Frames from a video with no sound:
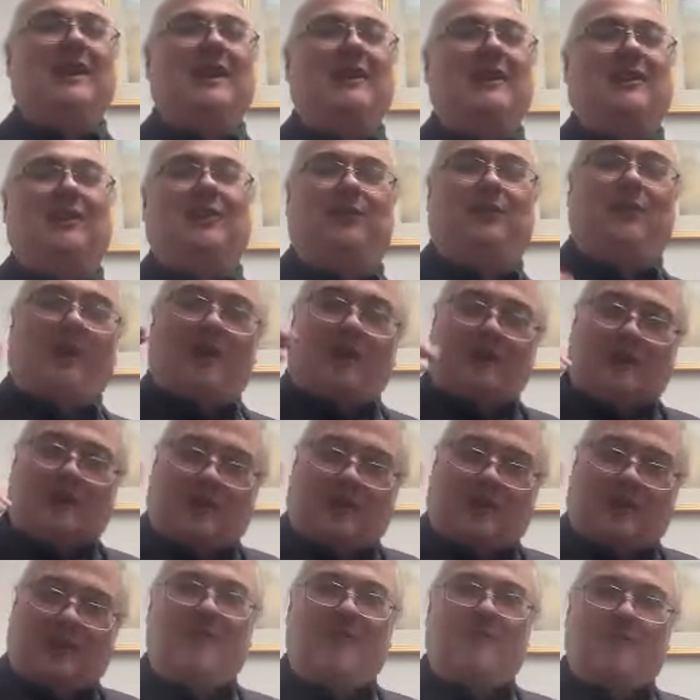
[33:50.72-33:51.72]
and 80s funk,
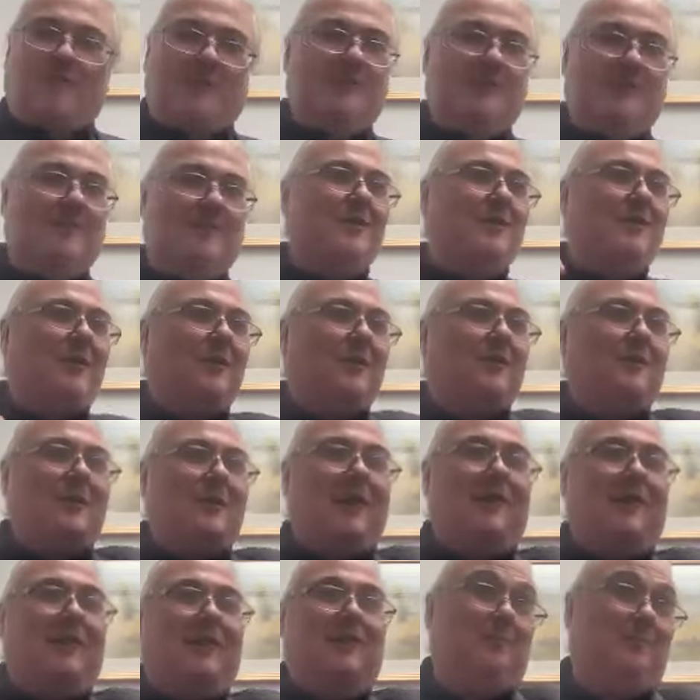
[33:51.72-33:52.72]
and I've been,
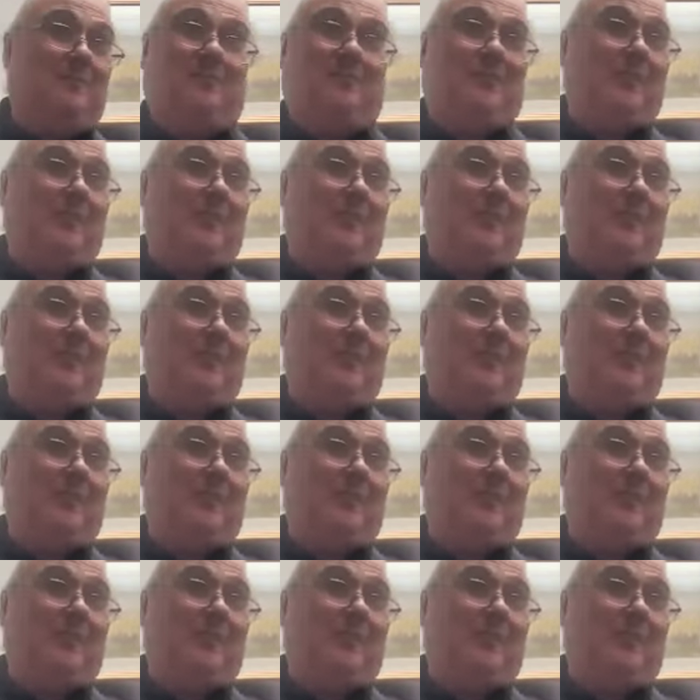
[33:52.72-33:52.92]
had to